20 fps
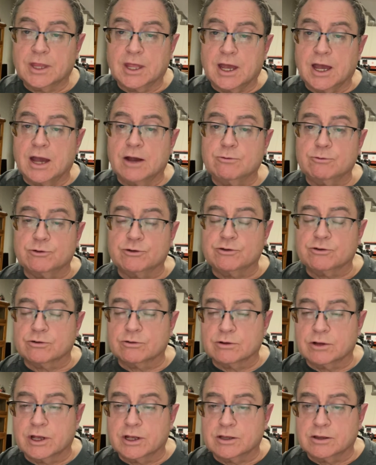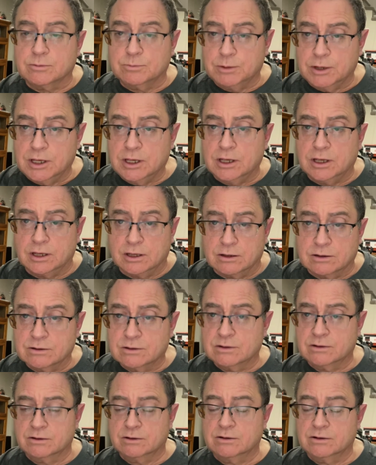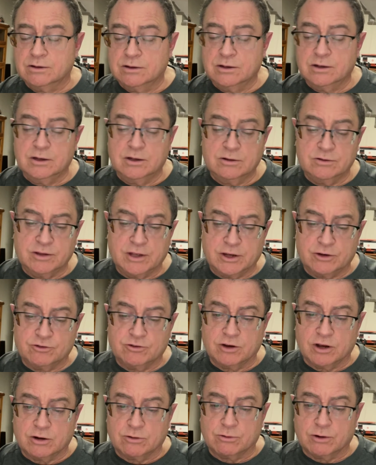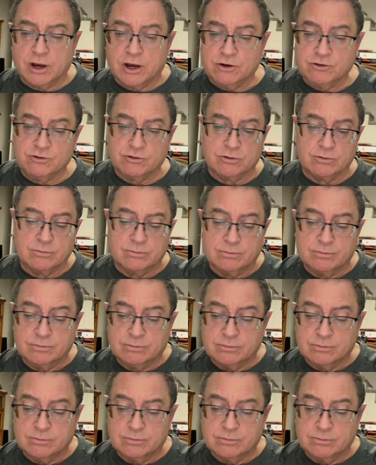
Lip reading: I would sure like to be that generation